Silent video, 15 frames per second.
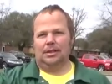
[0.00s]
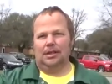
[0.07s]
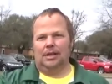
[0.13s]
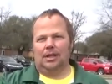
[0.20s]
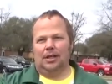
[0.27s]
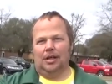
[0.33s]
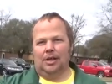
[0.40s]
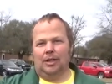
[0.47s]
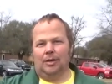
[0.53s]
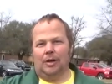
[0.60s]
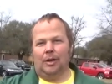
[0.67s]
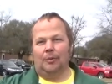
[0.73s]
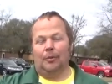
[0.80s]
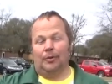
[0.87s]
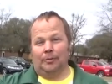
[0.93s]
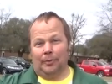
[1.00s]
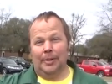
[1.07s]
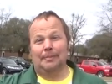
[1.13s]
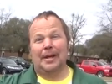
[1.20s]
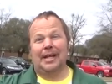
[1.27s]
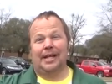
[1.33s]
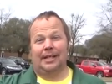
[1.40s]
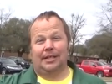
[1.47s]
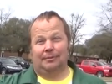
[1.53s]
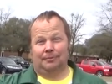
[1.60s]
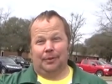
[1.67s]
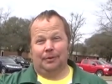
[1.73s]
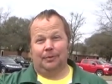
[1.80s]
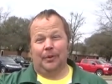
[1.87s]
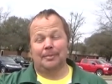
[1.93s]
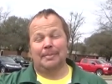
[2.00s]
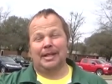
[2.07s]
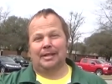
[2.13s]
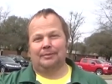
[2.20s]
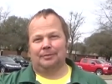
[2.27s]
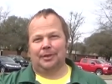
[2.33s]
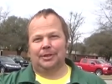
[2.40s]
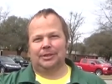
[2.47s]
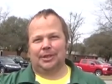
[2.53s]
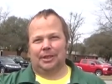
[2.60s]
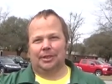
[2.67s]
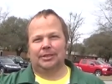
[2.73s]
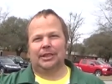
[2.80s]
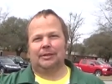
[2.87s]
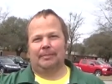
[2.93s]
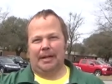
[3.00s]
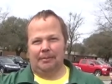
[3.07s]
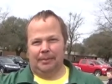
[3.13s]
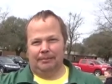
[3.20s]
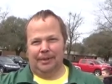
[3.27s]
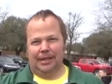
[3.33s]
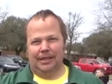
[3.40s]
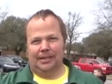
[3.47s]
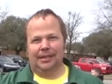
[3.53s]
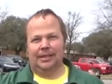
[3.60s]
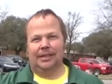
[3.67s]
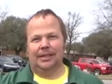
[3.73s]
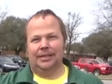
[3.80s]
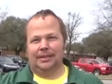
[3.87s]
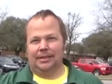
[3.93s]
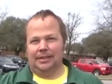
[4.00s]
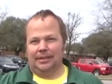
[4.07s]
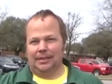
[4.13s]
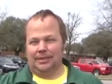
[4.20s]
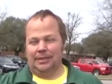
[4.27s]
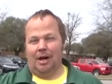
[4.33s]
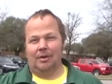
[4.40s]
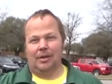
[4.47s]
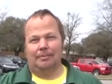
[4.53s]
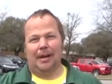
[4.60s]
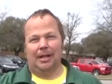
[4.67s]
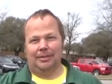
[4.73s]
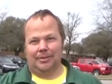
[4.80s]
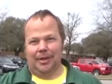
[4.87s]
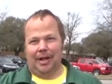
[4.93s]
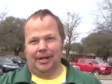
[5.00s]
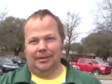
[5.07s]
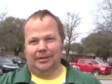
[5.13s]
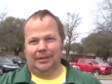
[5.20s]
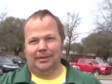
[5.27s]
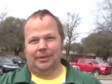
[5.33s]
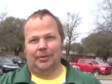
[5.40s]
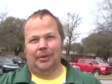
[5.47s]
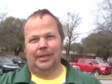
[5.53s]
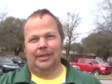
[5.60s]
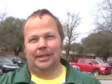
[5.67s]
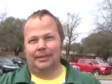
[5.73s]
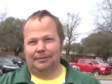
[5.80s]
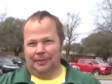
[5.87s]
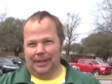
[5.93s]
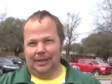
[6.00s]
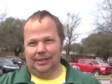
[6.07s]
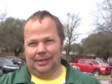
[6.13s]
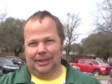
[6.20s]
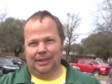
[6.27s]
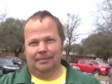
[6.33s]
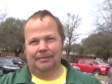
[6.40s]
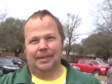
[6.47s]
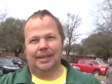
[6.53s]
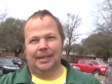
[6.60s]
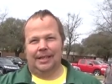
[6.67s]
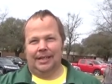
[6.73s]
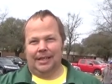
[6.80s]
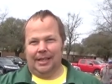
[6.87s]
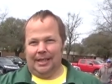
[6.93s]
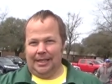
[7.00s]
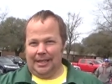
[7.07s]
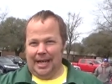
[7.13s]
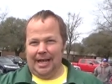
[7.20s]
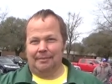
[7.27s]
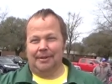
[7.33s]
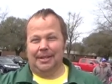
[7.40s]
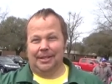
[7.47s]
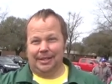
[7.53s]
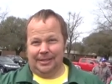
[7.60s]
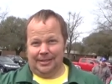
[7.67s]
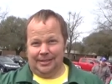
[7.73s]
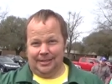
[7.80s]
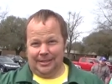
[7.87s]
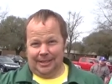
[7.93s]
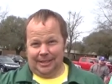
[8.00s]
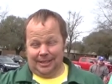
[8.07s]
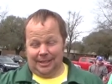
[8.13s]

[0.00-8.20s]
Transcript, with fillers: we meet at the fir- we meet the first Thursday of every month to talk about tractors, enjoy good fellowship, and have a good a